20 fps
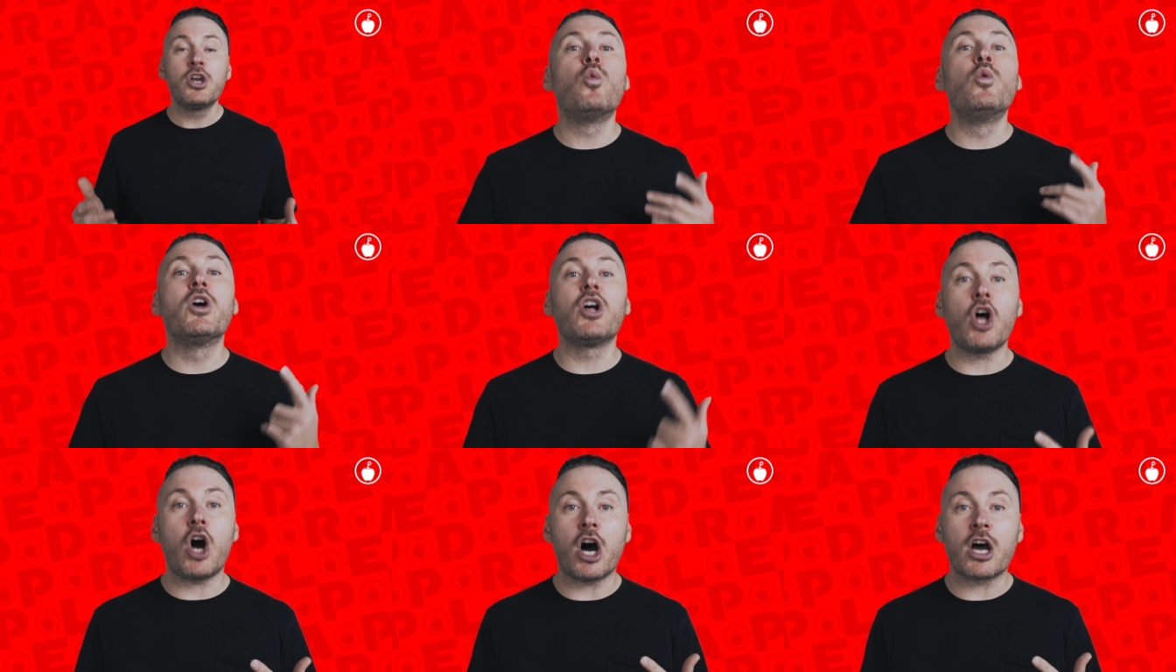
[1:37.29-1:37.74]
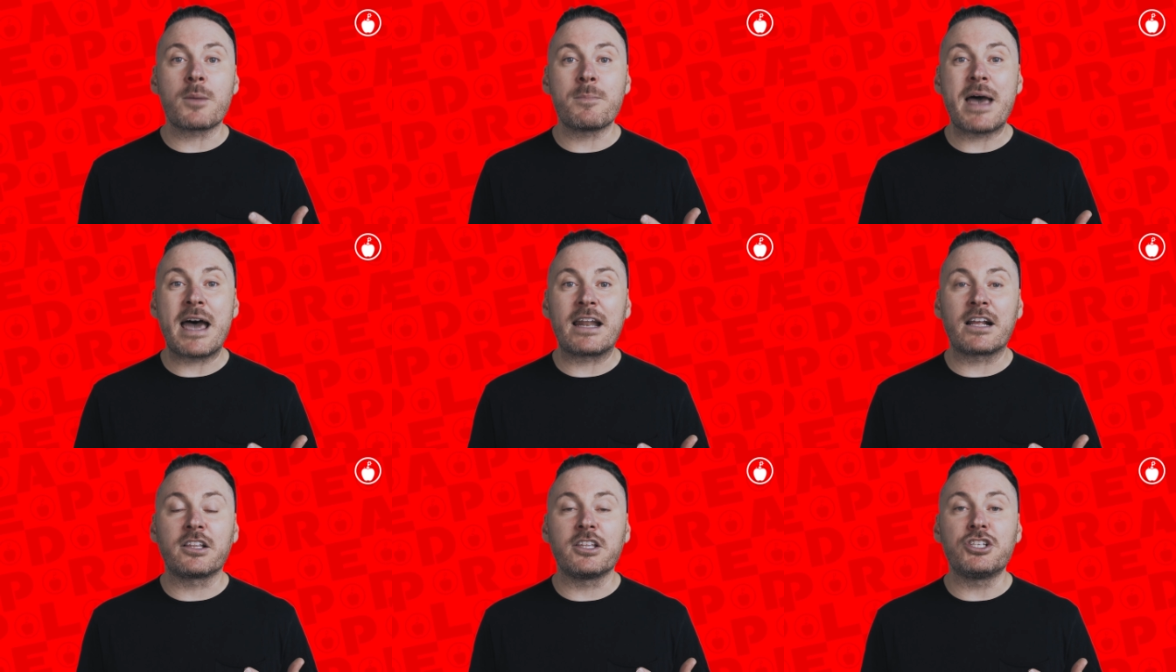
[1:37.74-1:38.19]
we'll
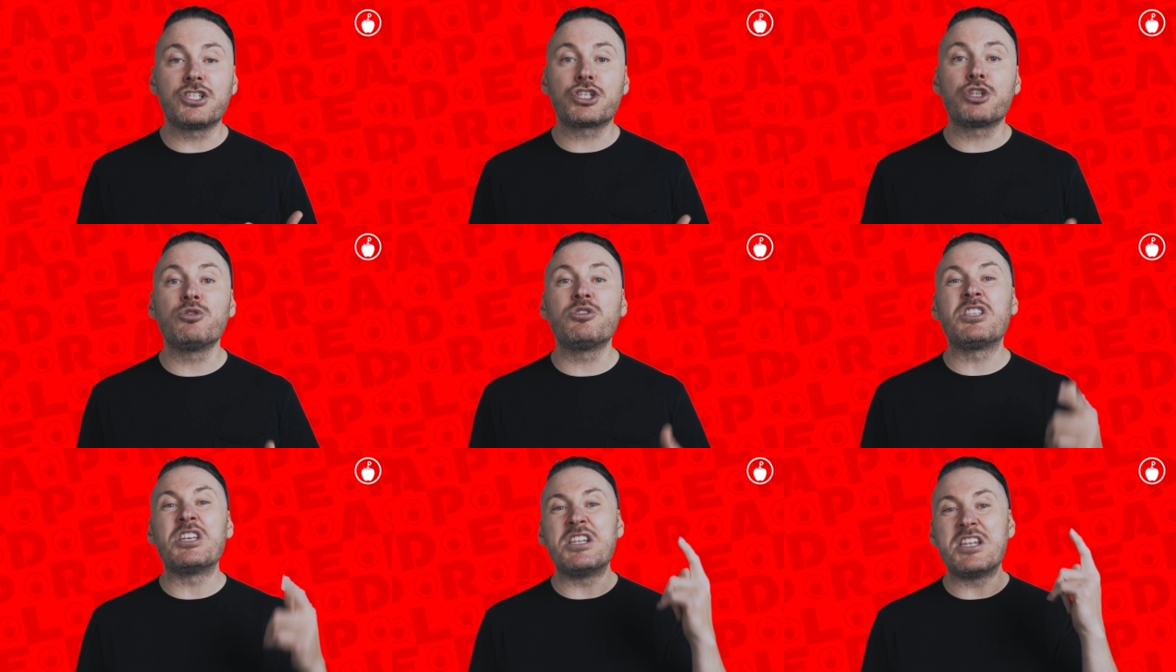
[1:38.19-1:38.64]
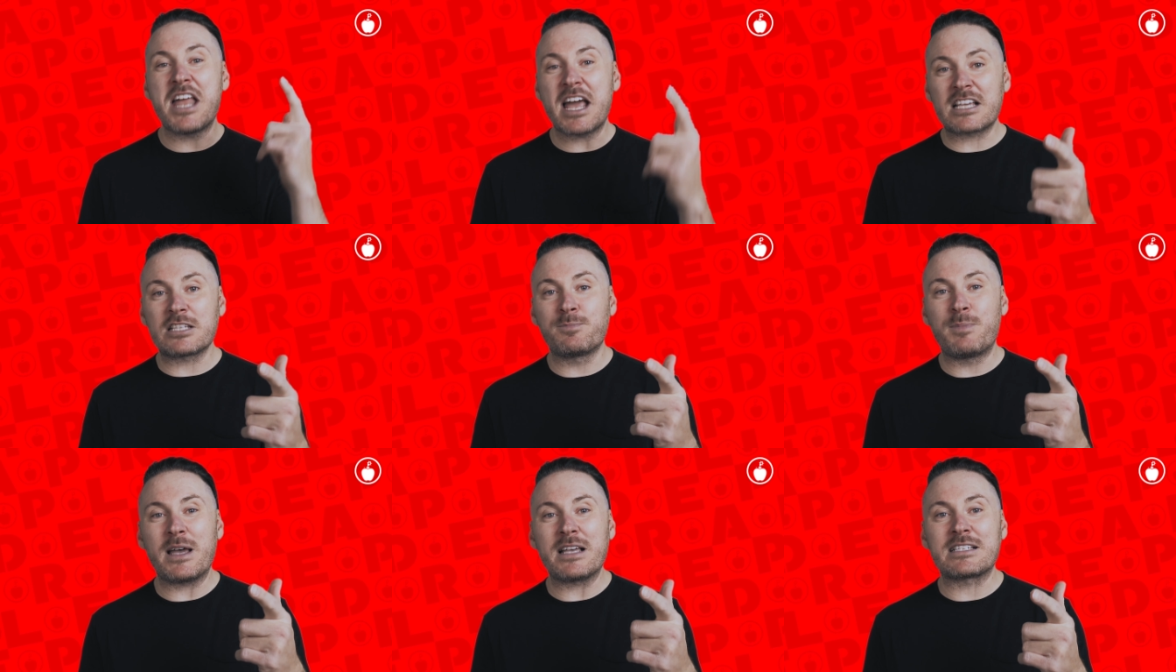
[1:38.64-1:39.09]
automatically choose the
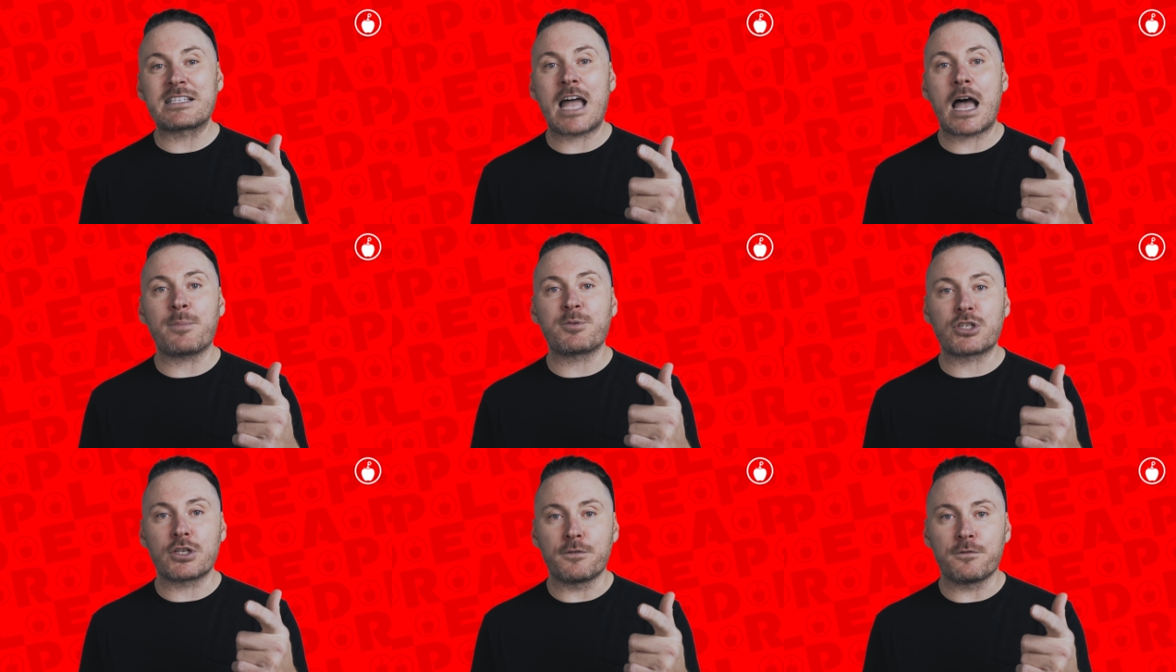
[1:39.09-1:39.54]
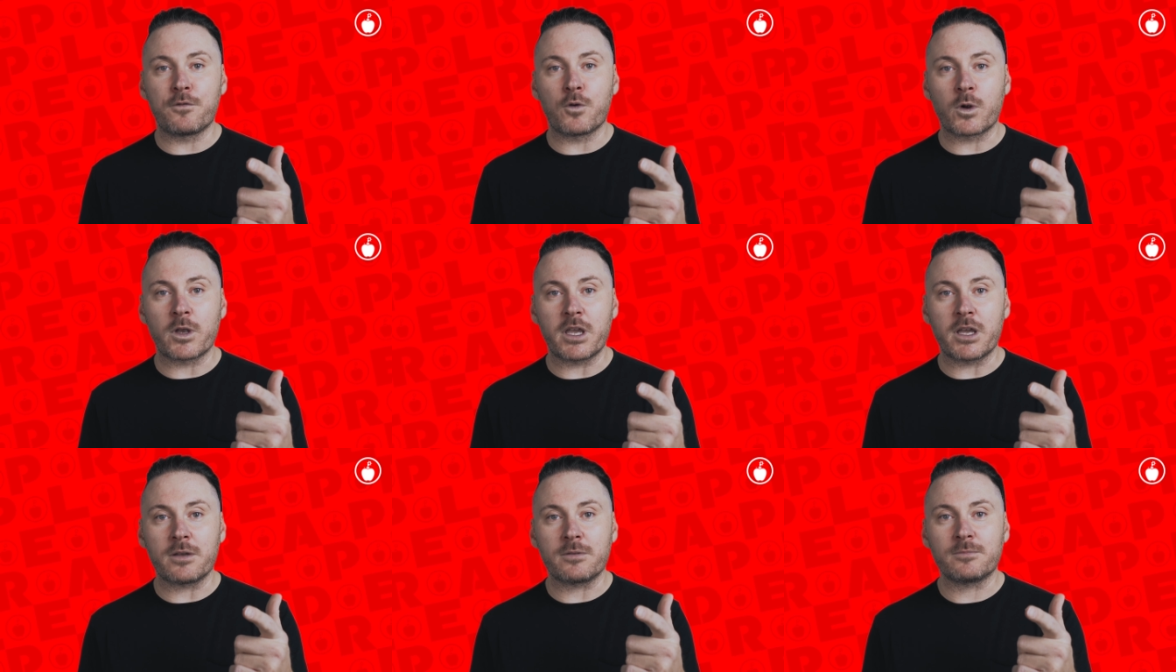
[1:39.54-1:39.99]
next best option
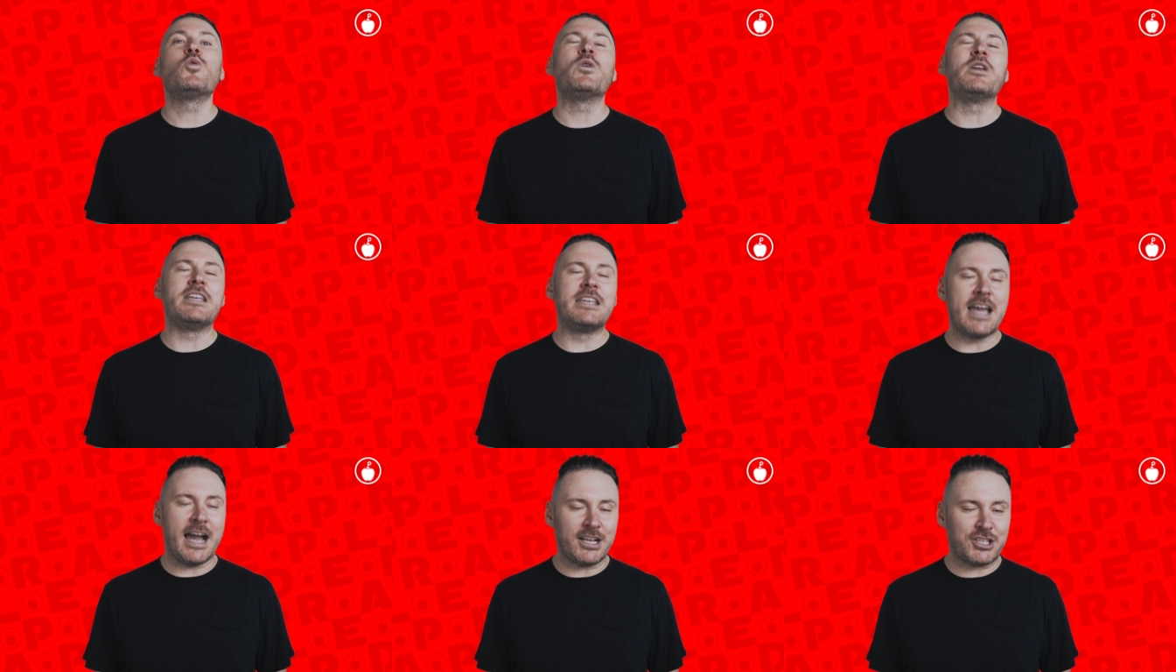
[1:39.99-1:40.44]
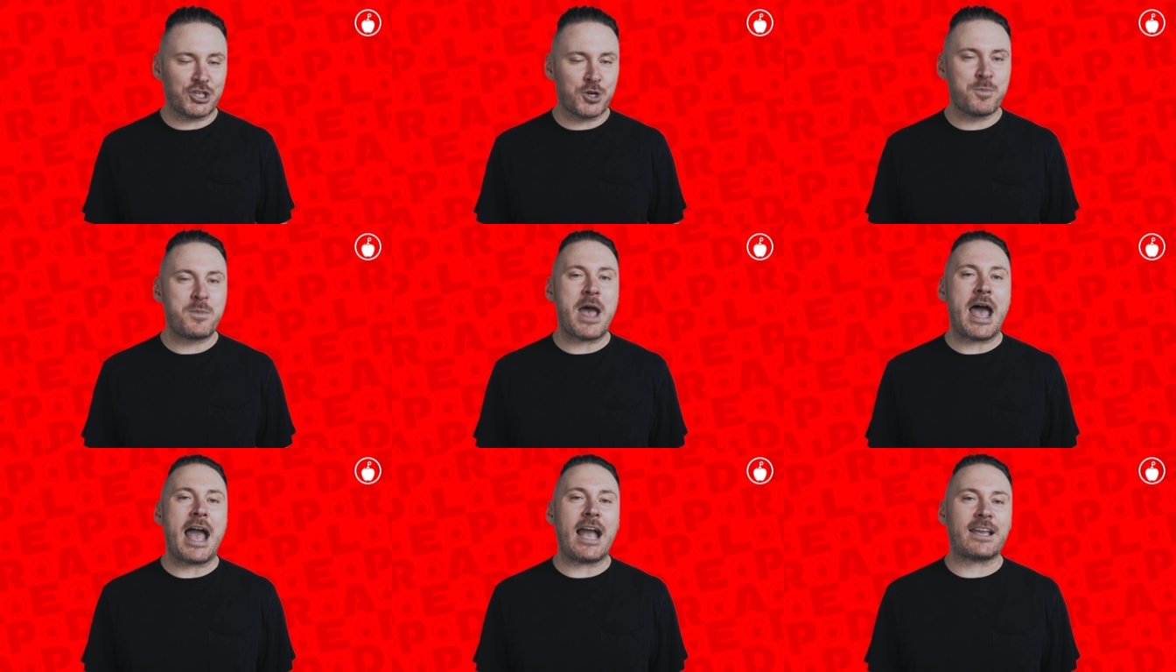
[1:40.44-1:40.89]
for you. We got your
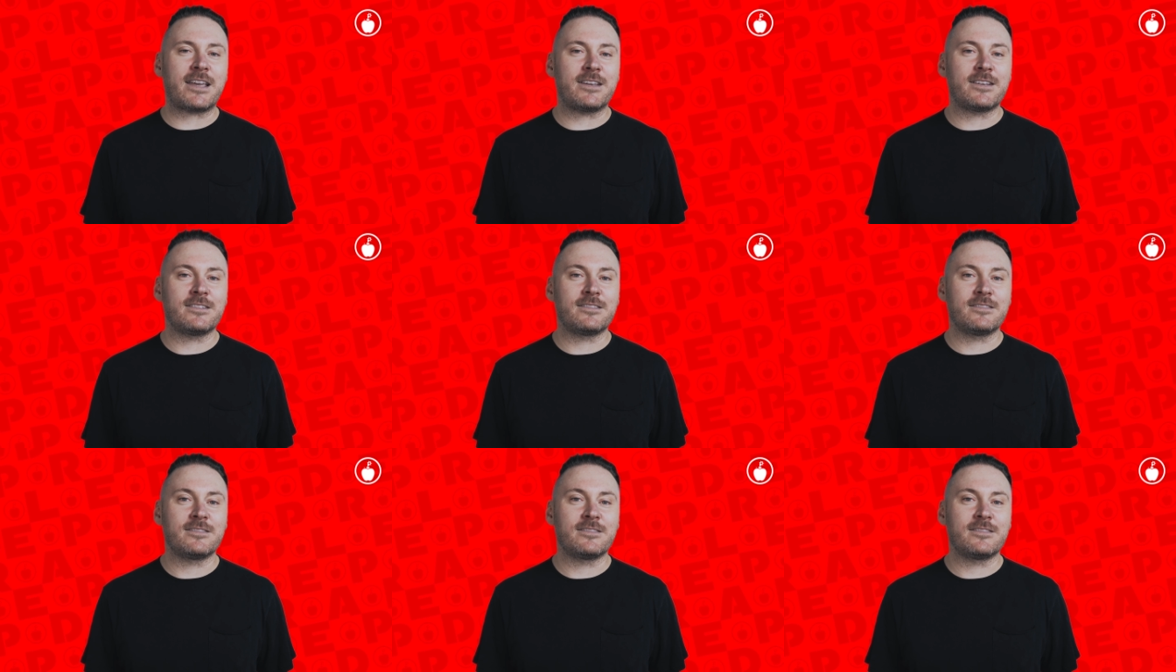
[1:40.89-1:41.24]
back.